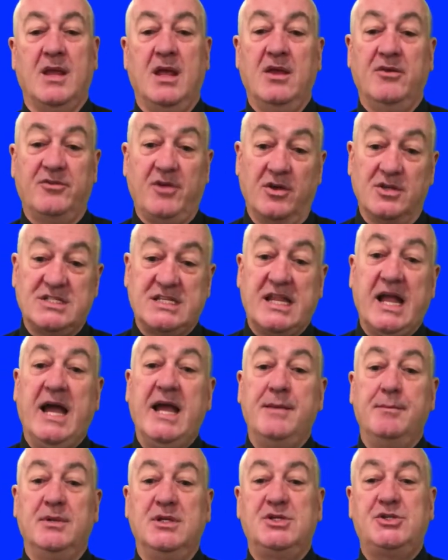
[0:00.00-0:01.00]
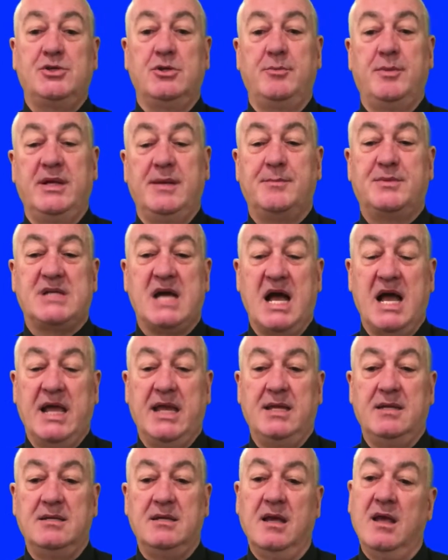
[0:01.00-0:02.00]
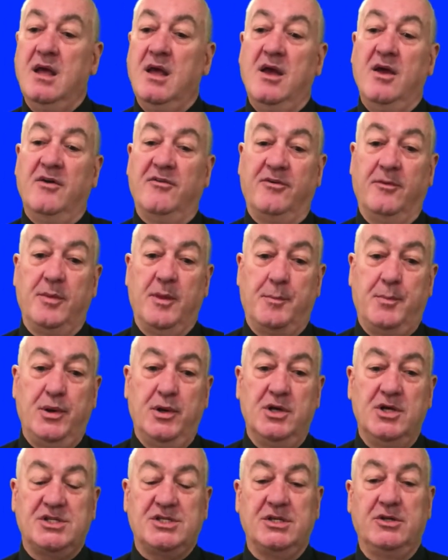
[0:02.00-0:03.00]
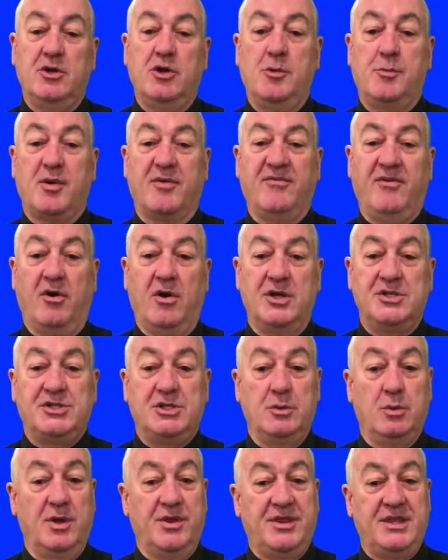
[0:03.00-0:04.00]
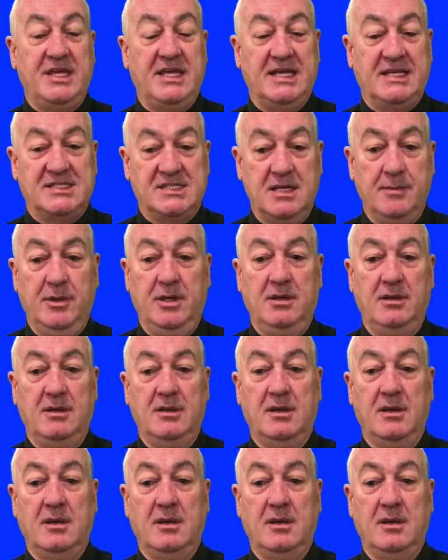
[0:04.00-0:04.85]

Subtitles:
So statements should be obtained from the person who provides you with the exhibit,